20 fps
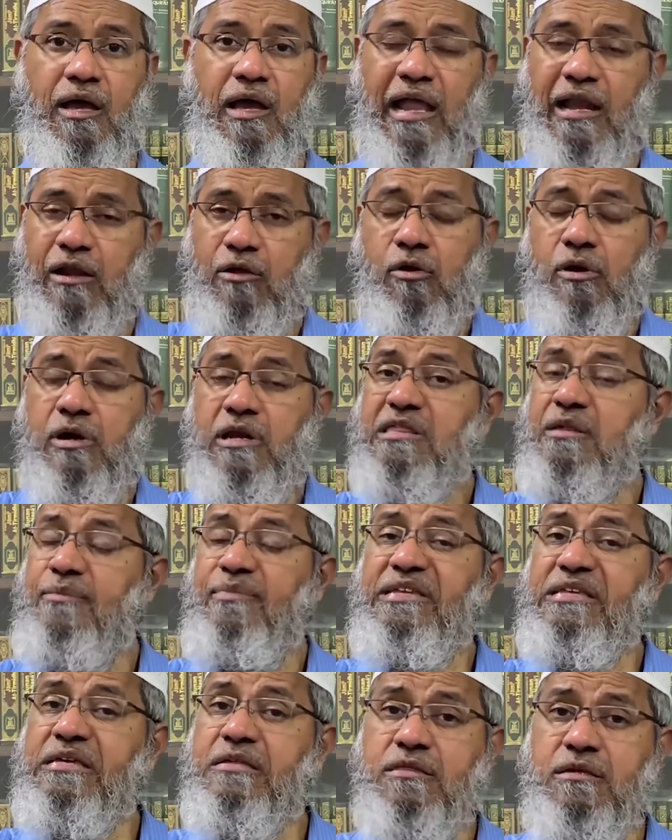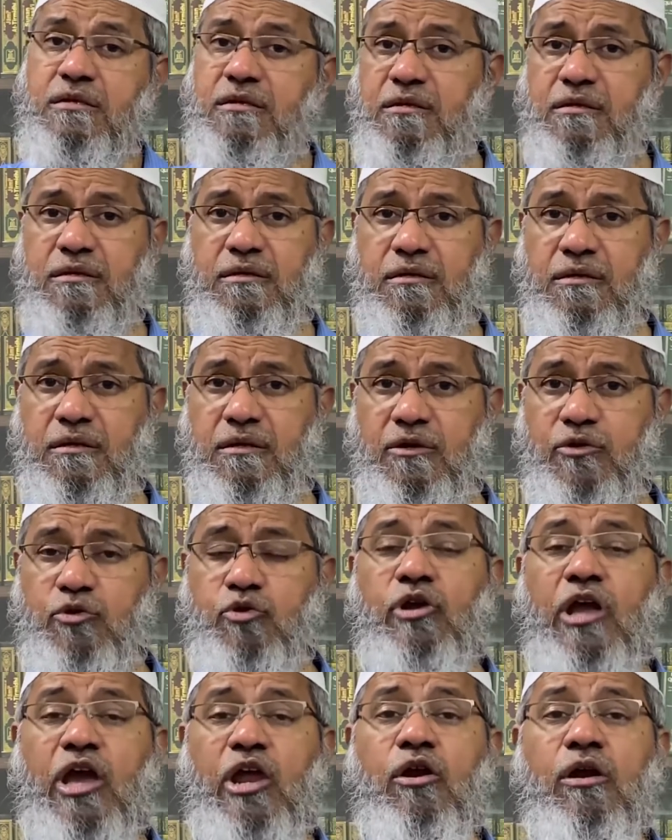alcohol is a major sin. You
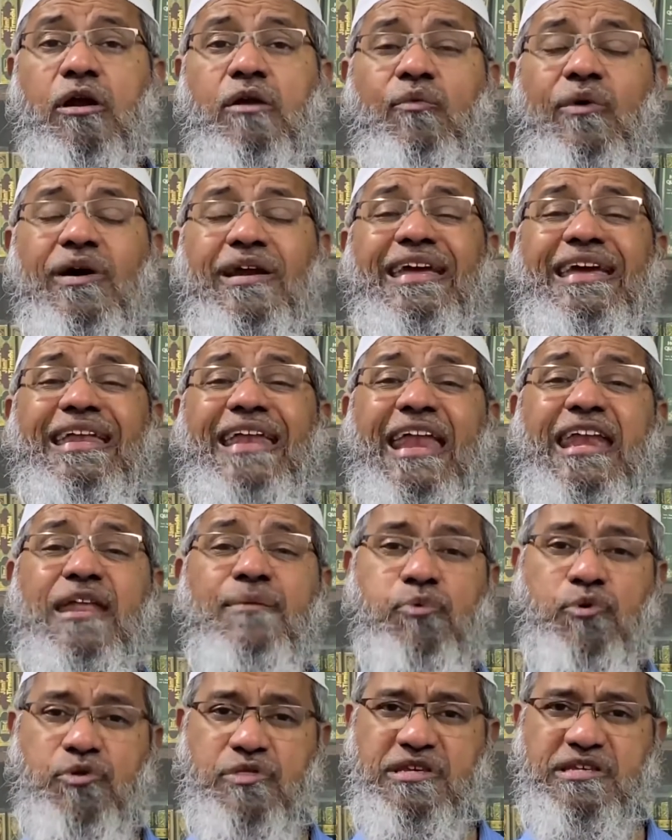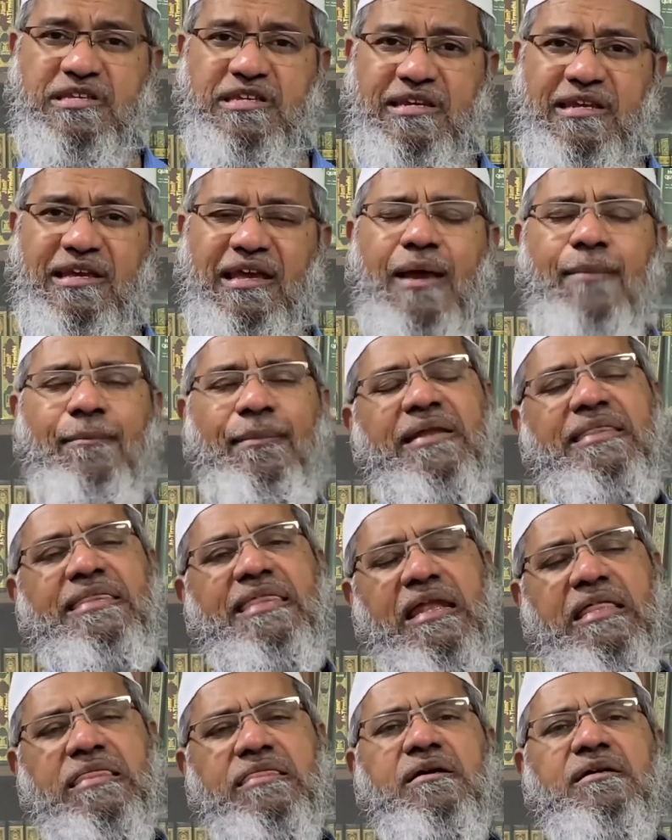cannot work in any position. But there
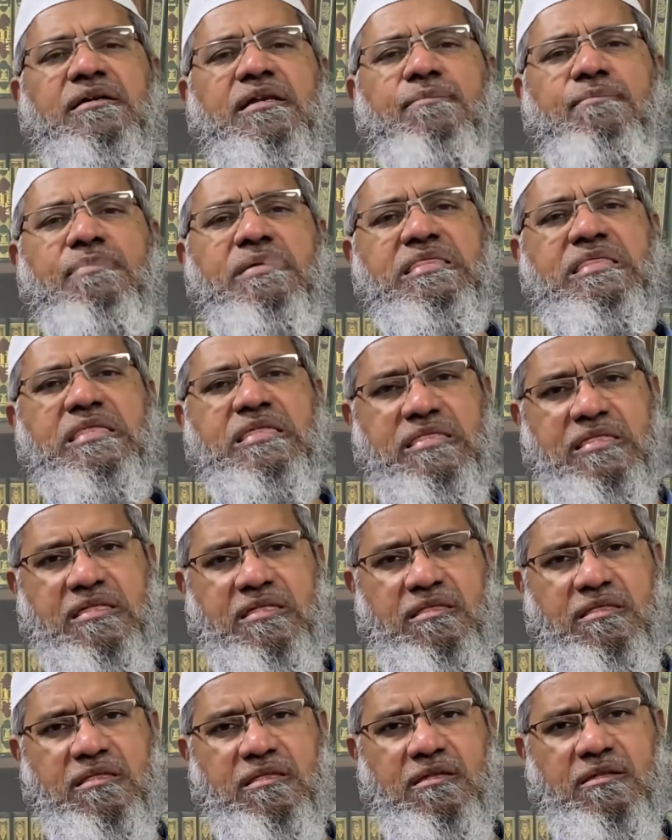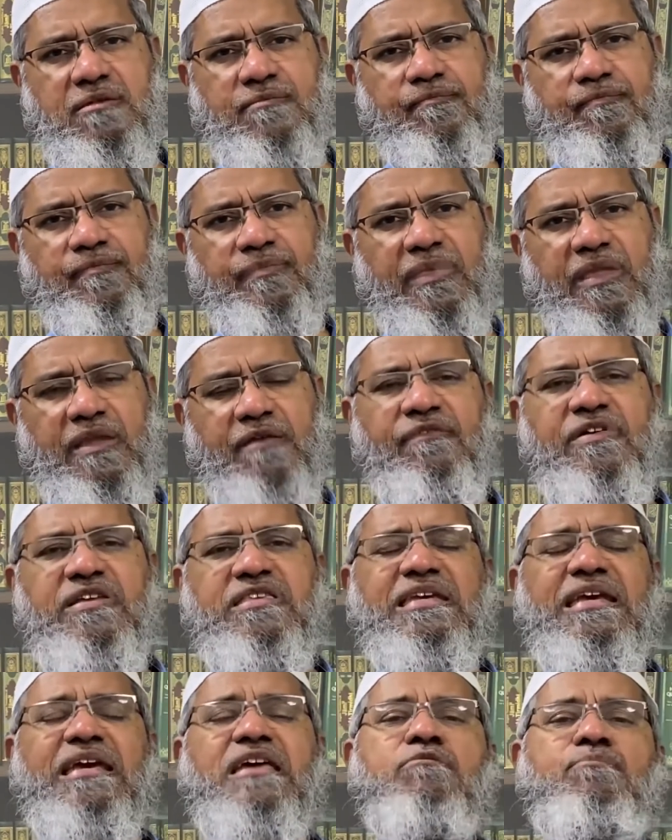are certain businesses
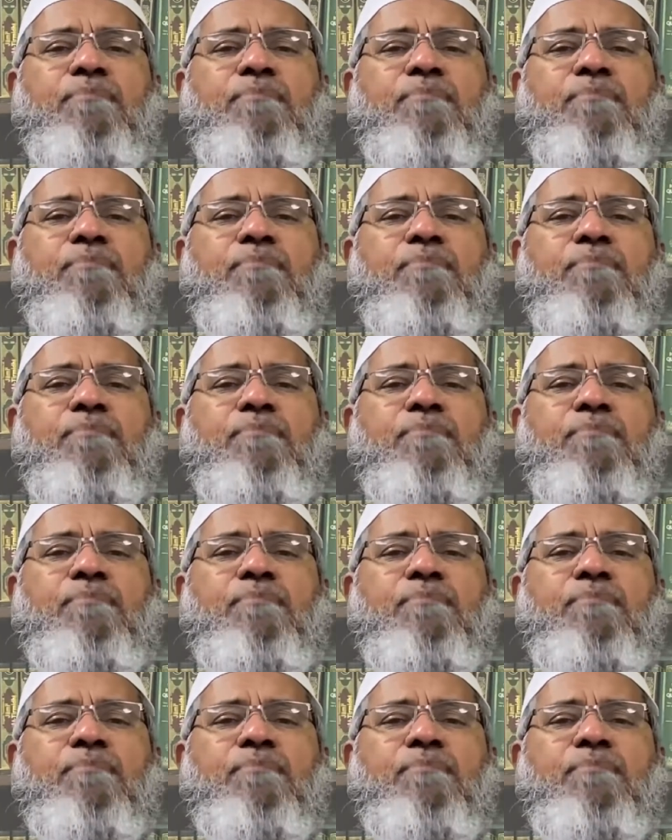which are